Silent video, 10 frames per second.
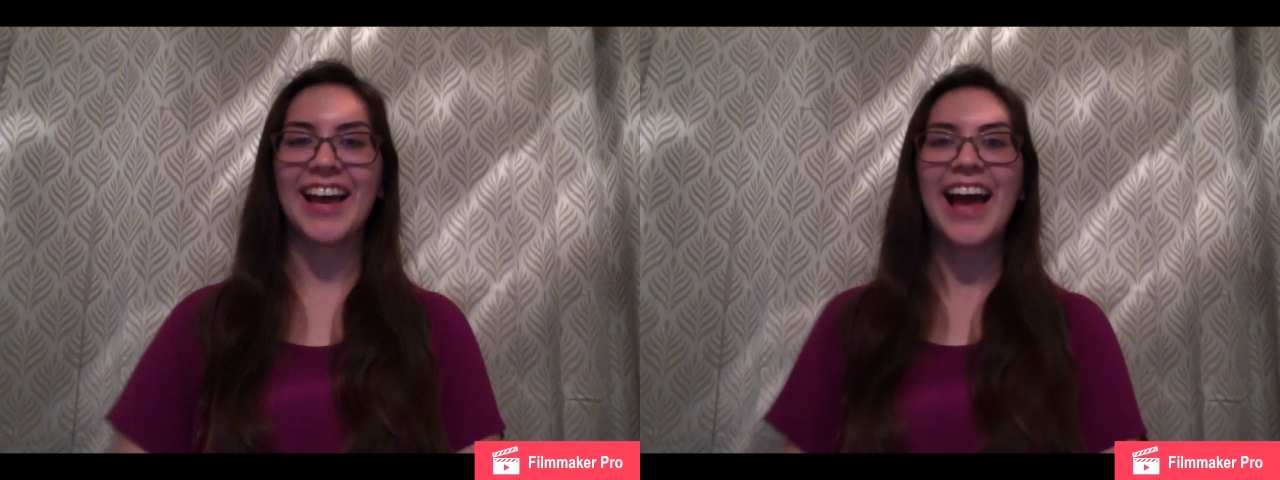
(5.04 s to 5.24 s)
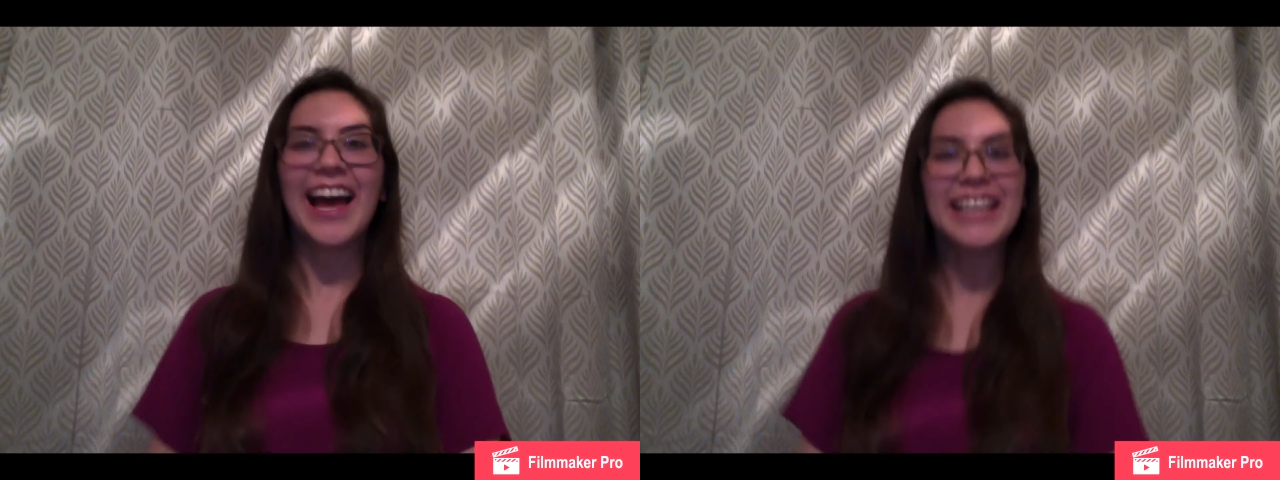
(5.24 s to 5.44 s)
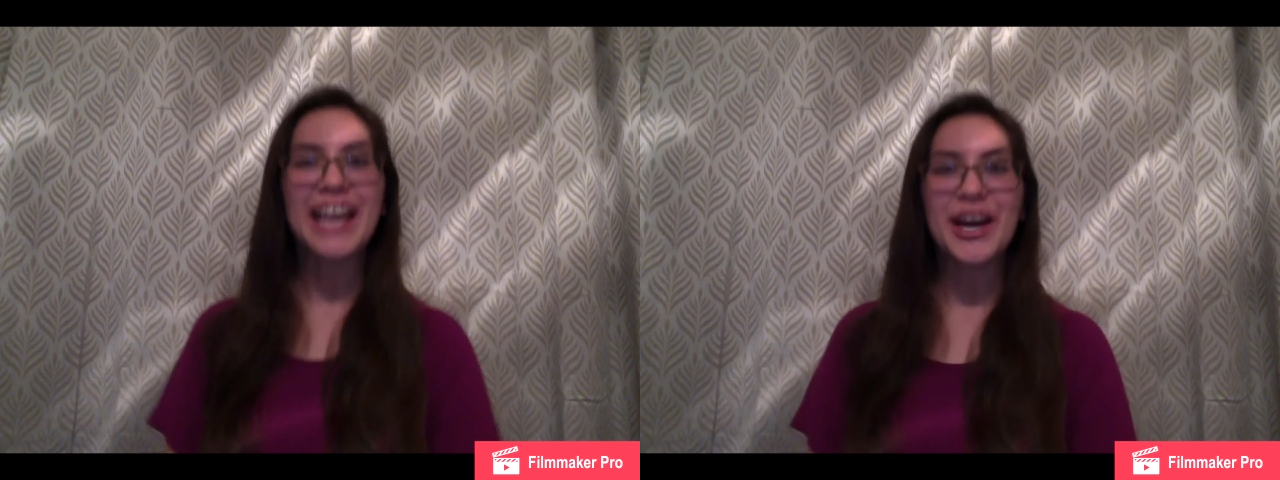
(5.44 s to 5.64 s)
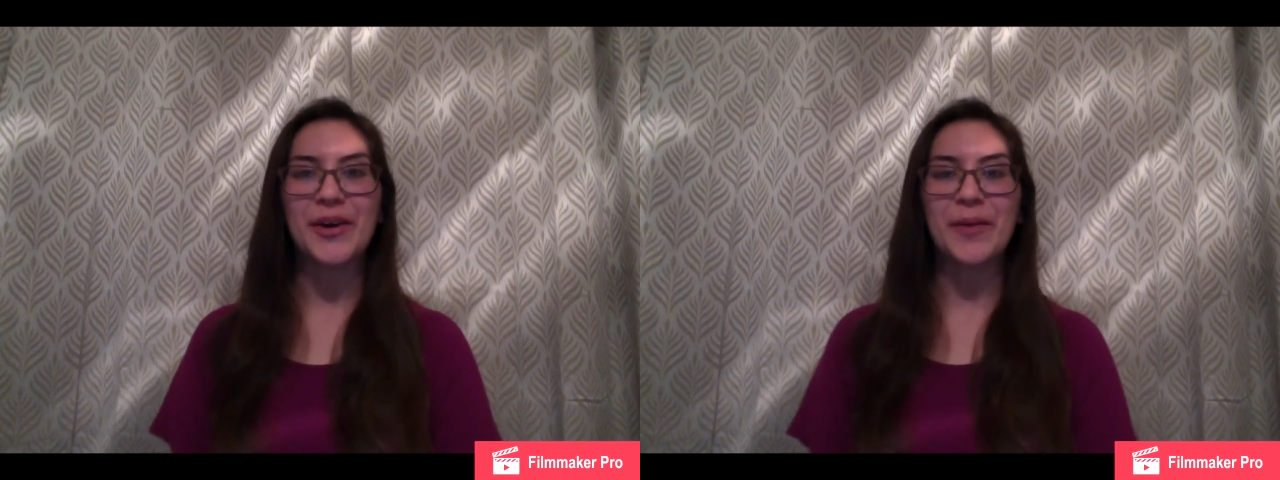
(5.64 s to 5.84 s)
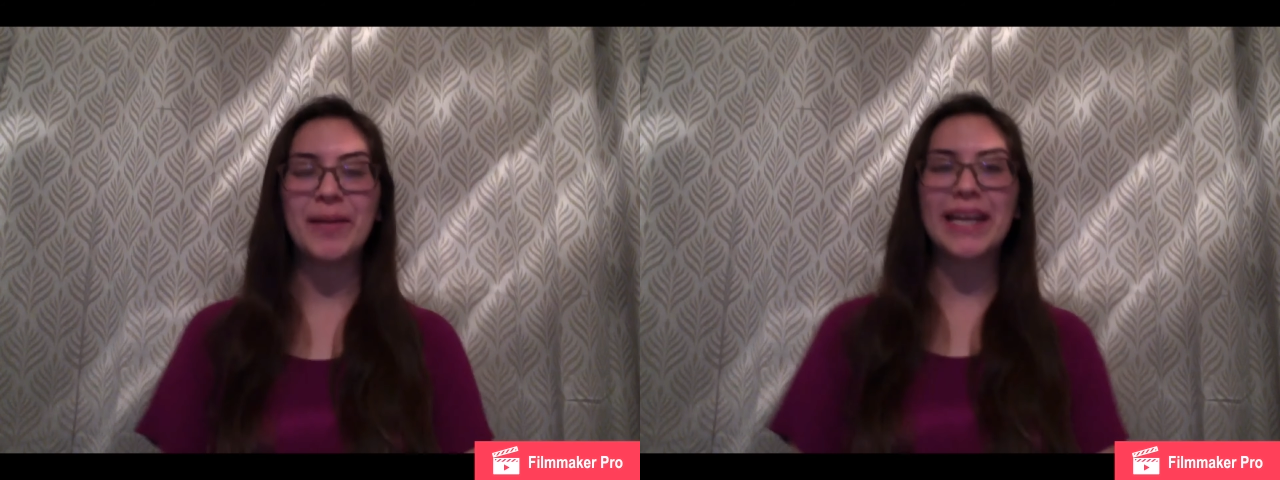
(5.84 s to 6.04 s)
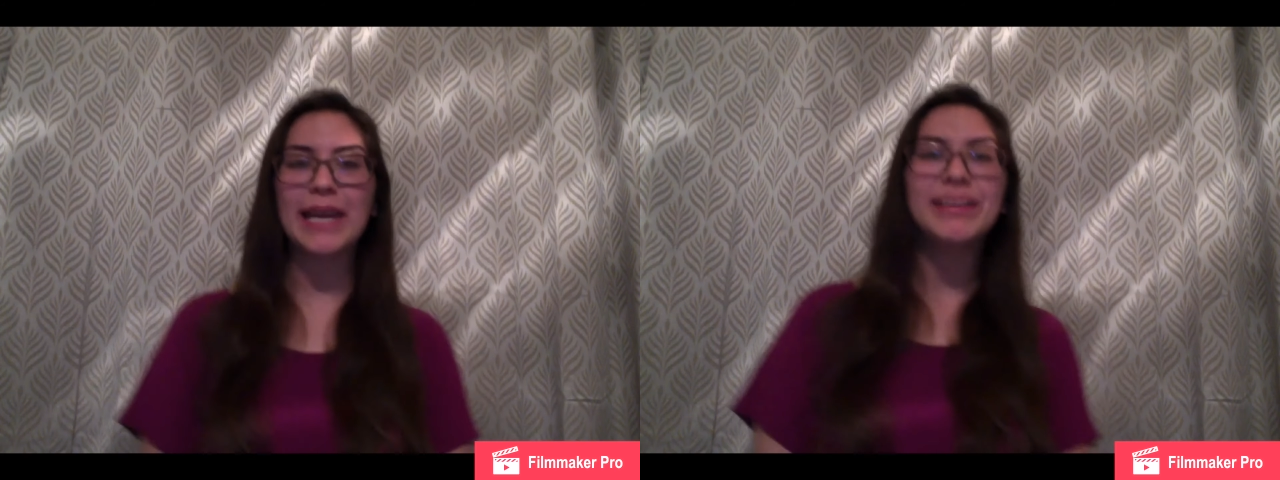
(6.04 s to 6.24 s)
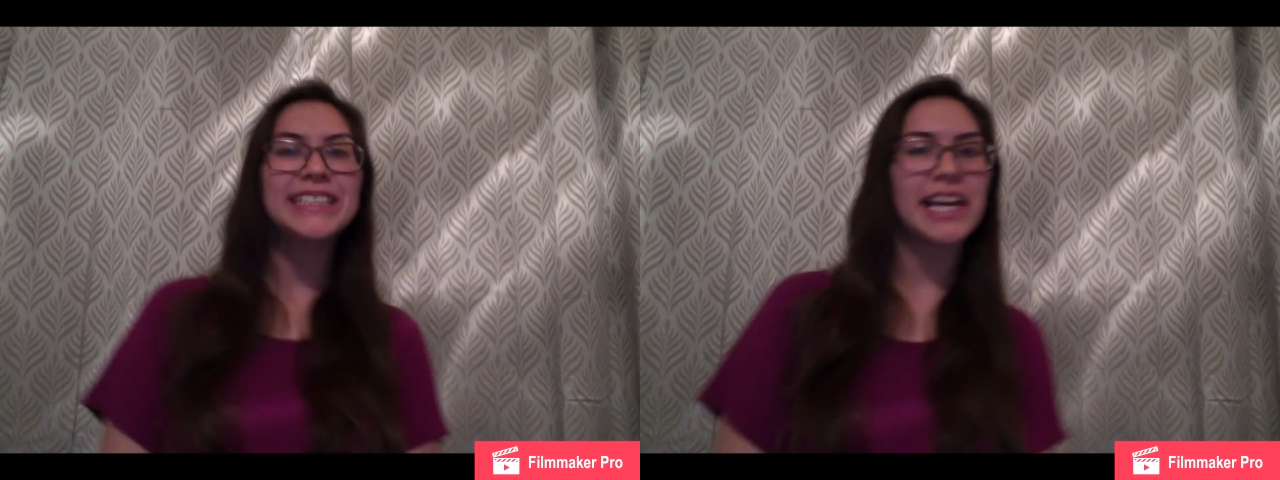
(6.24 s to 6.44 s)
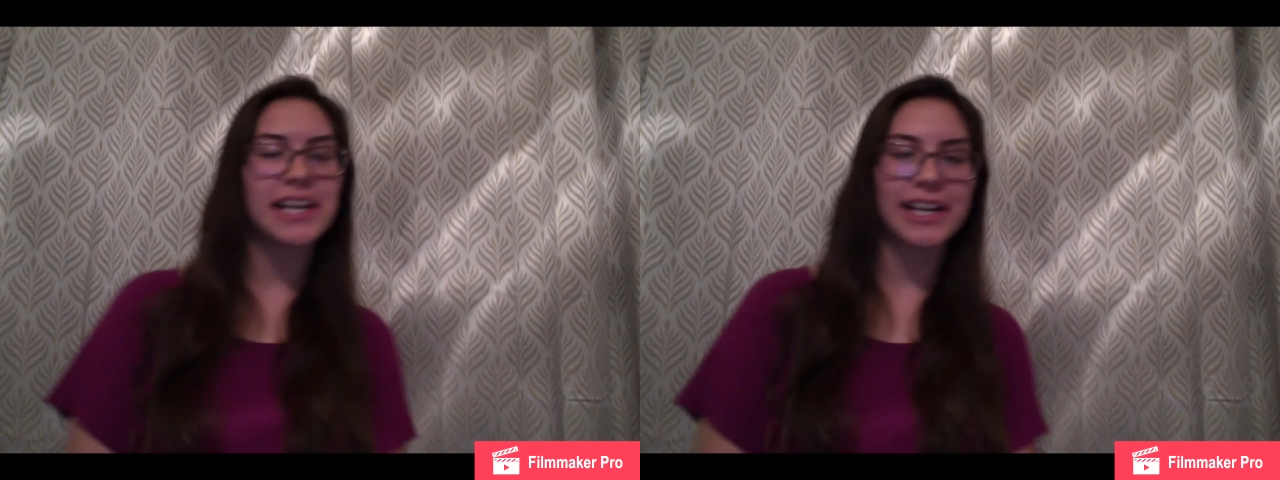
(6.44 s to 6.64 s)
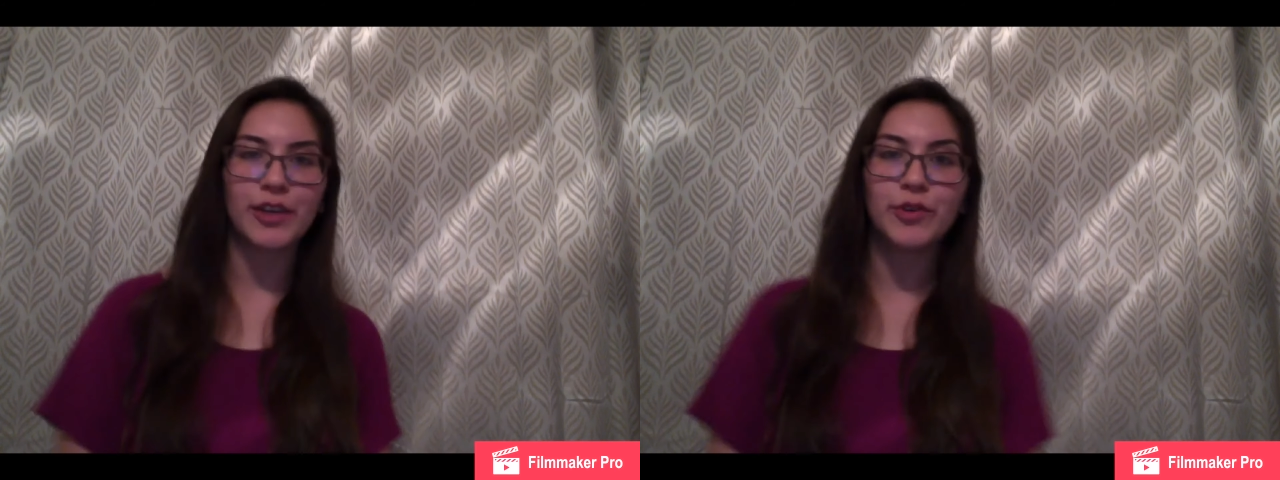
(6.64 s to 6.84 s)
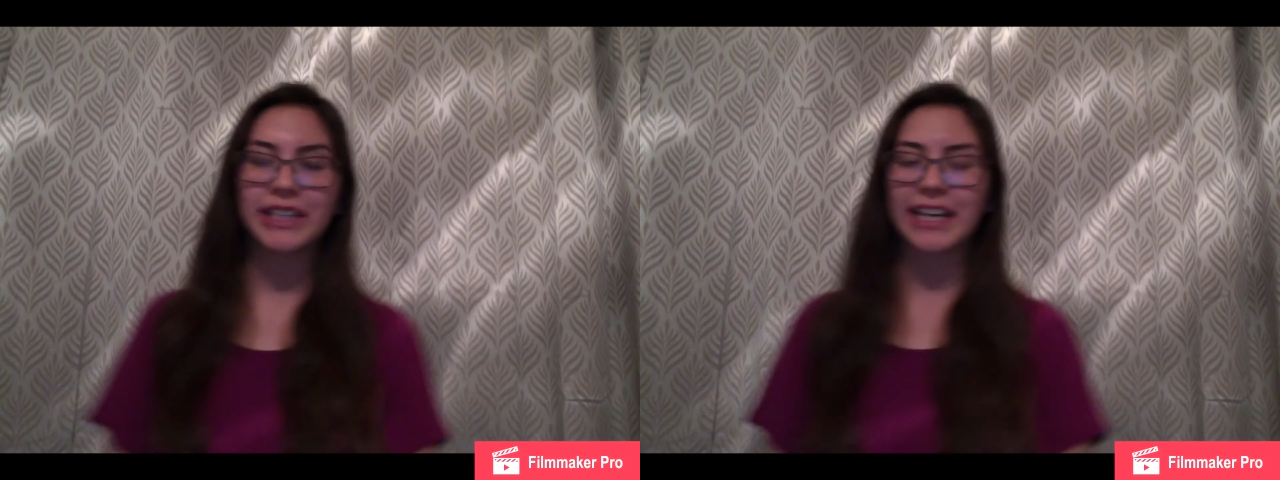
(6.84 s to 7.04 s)
Hello, my name is Yareli
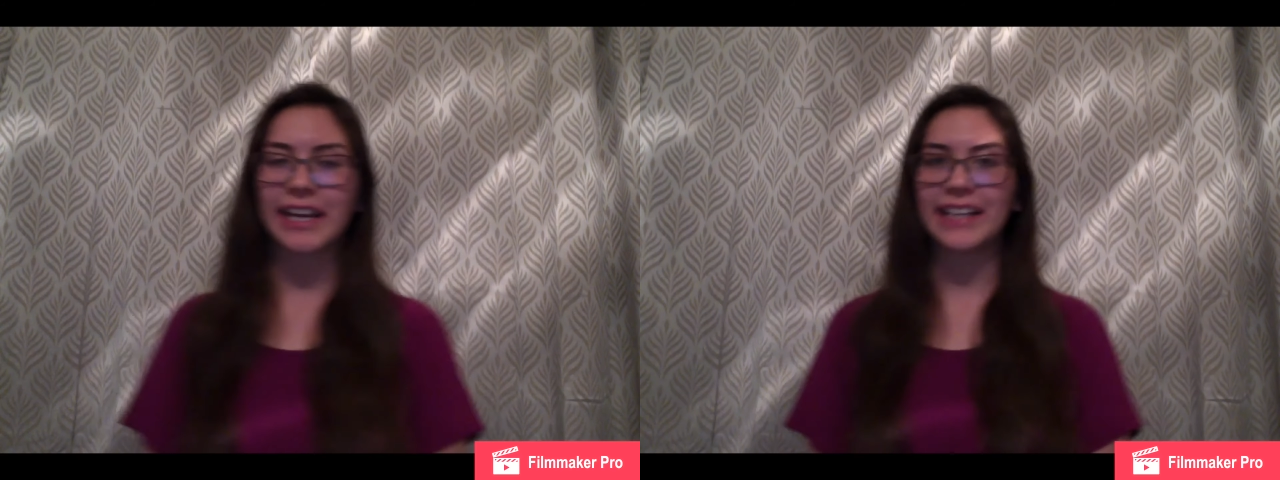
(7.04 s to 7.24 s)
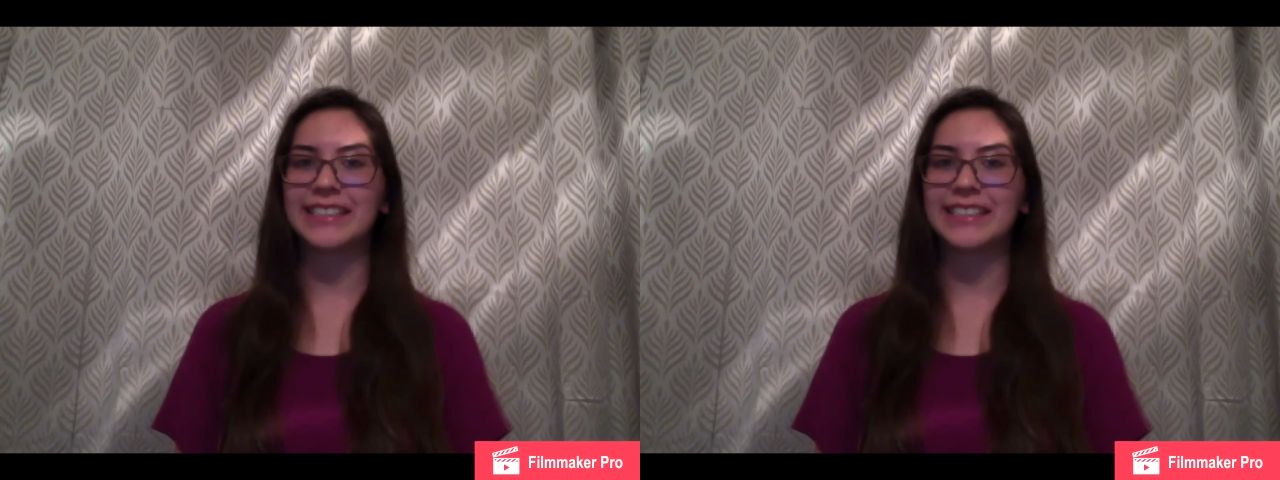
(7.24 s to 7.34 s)
Gutierrez